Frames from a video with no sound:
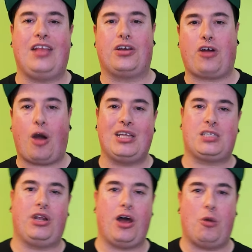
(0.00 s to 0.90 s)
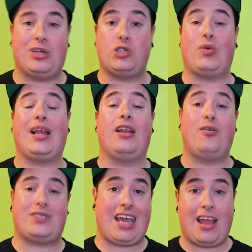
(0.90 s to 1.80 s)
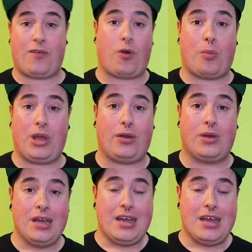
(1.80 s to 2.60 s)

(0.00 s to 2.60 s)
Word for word: in the comments below because we love to hear from you.